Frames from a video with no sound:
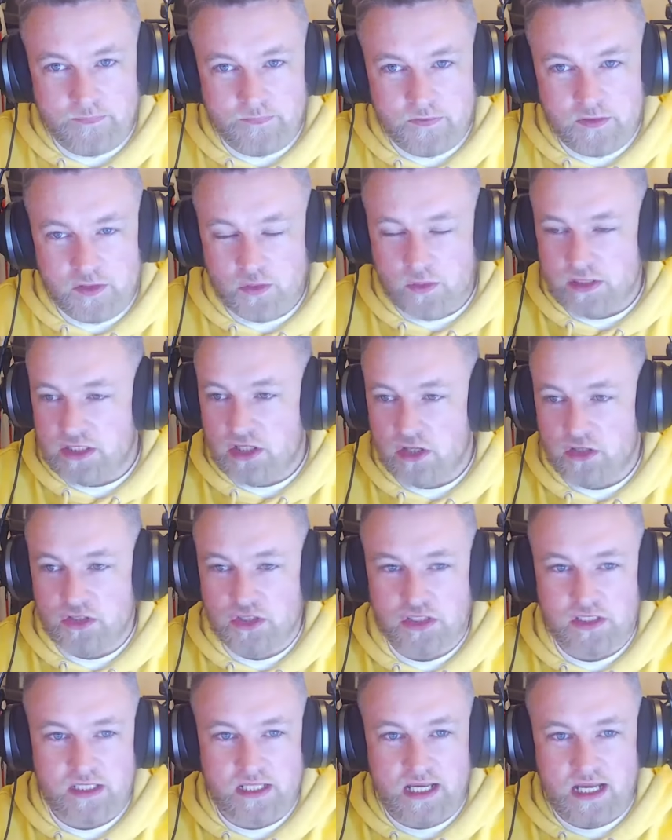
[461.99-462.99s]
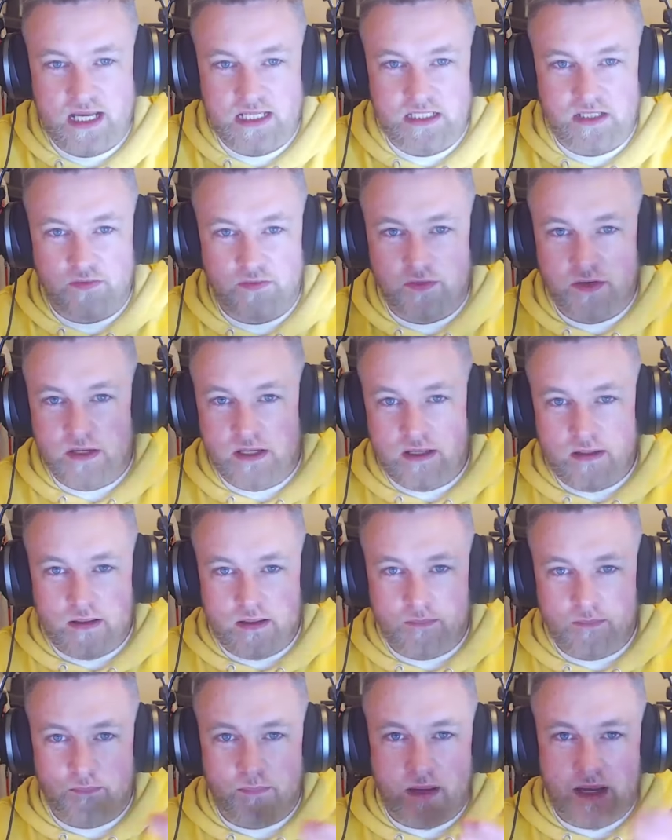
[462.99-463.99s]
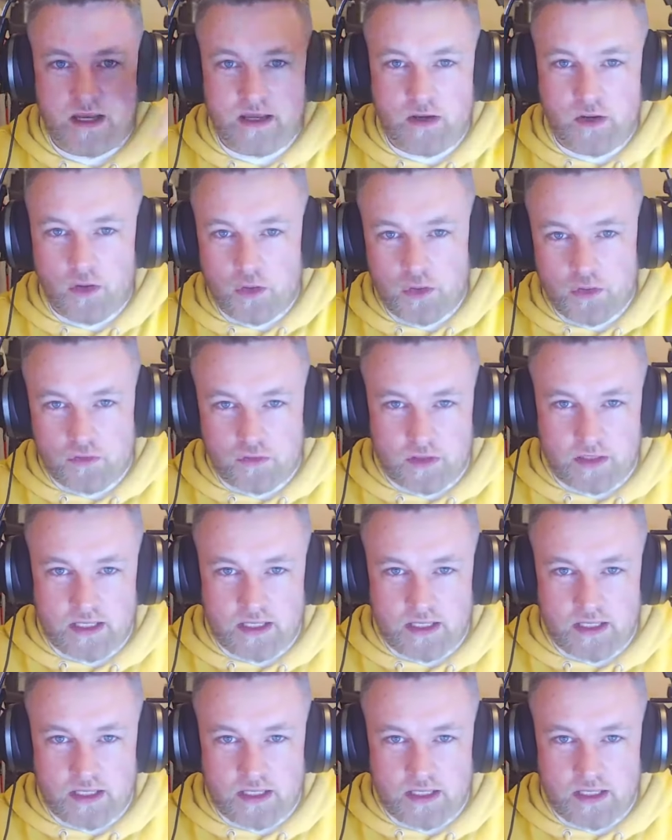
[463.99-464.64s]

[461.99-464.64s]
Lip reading: So it's not just a case of buy 100